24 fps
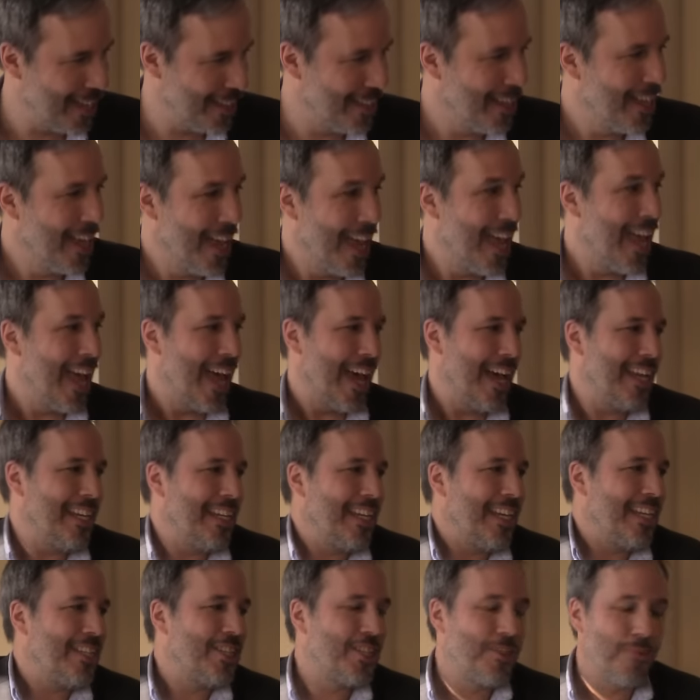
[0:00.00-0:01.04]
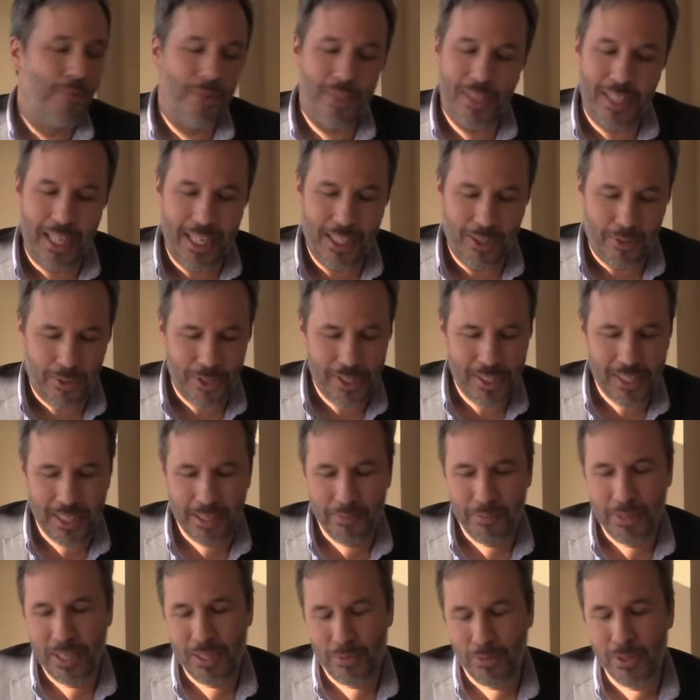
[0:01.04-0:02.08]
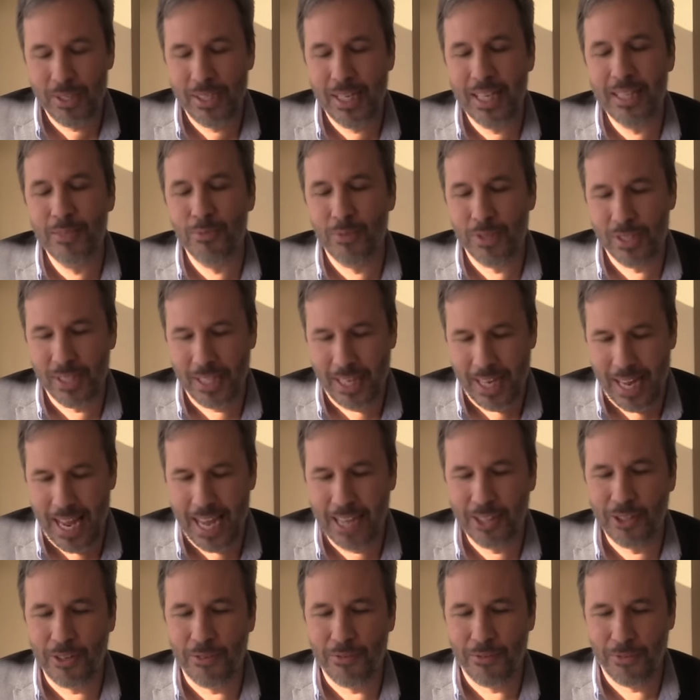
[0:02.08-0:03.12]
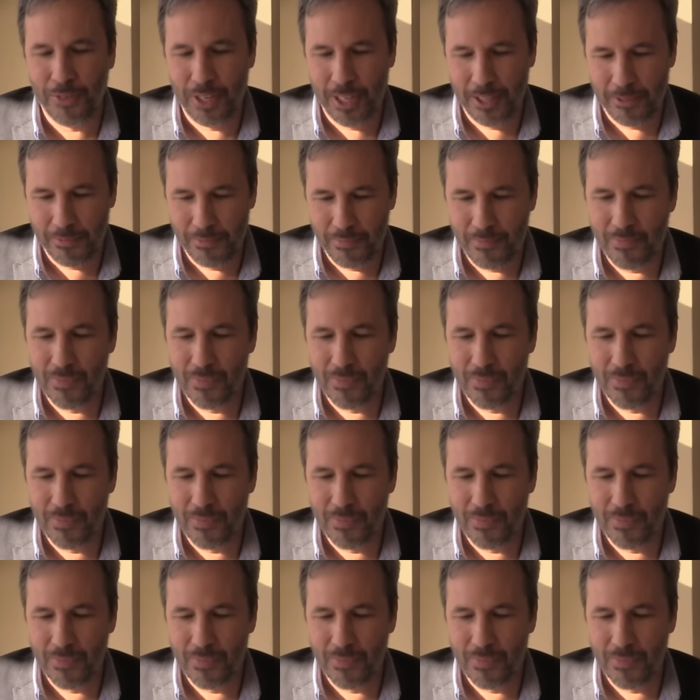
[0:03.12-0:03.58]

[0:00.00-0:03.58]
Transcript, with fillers: and, and, and she was like trusting me it was that was an act of faith